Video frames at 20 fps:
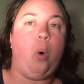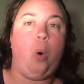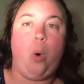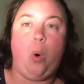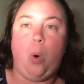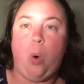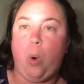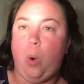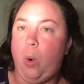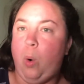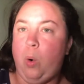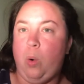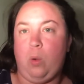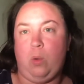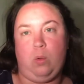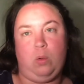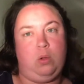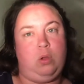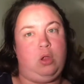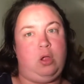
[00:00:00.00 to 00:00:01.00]

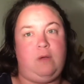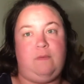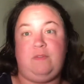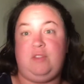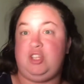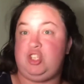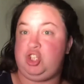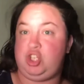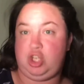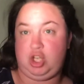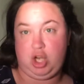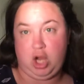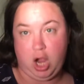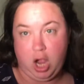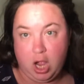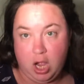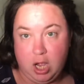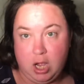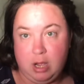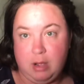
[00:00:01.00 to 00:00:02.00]
all of the
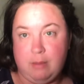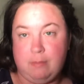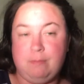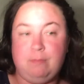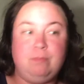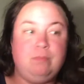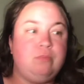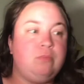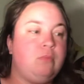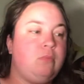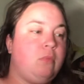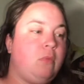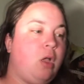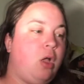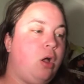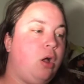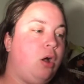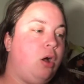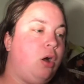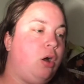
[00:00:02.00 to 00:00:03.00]
charm
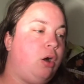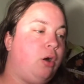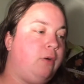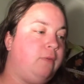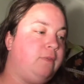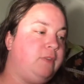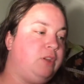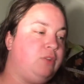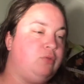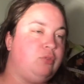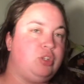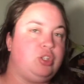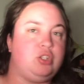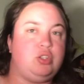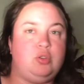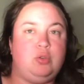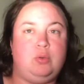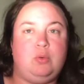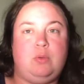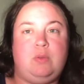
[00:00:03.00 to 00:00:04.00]
of the
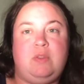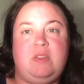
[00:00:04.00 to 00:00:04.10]
original.